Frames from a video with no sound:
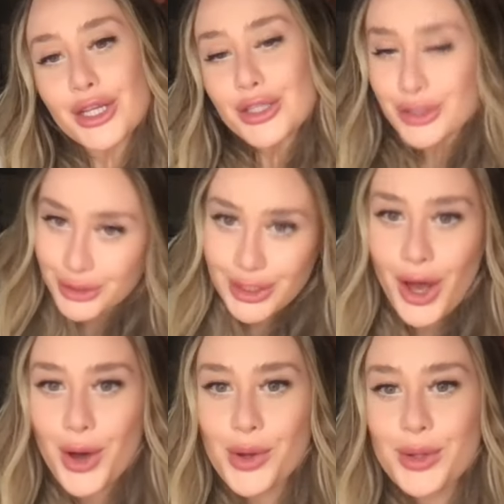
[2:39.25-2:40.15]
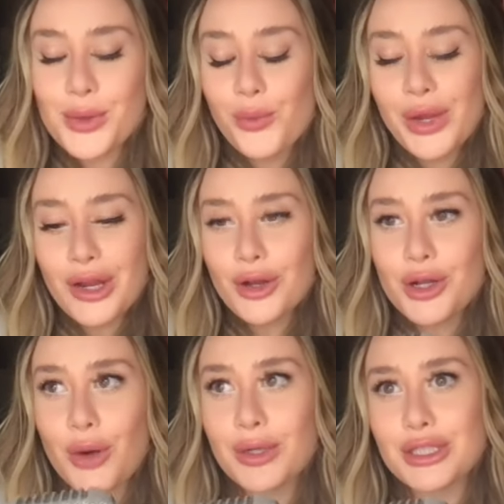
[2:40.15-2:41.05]
So, we are
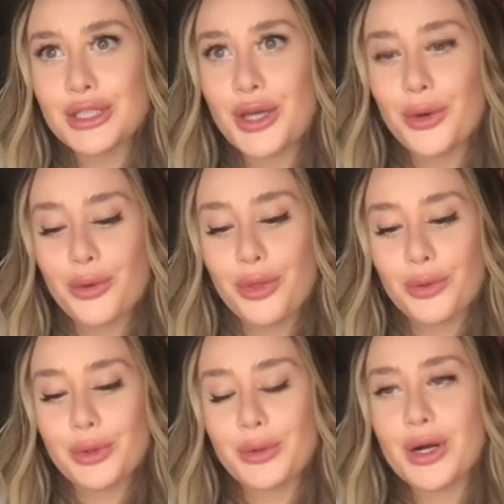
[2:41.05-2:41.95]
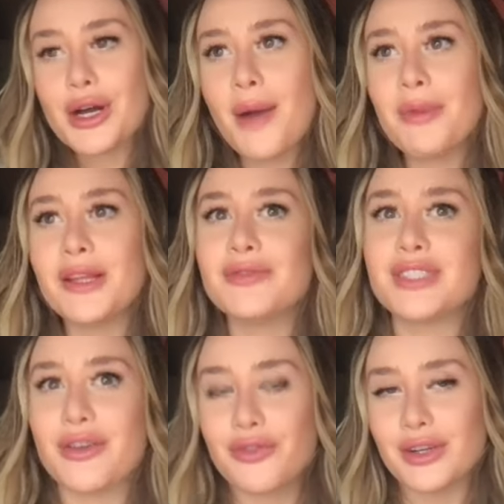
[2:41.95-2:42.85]
going to go through a couple of
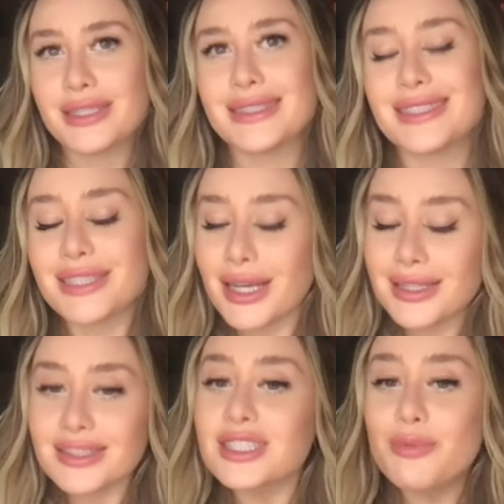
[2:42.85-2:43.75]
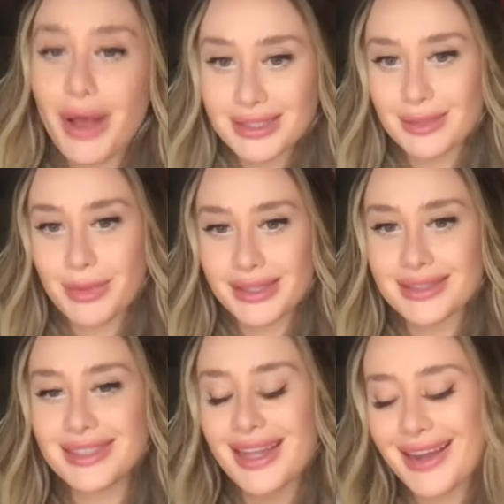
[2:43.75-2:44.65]
different
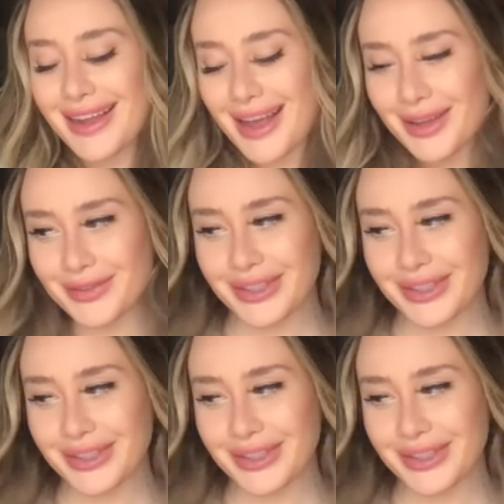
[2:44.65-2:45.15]
specimens that I have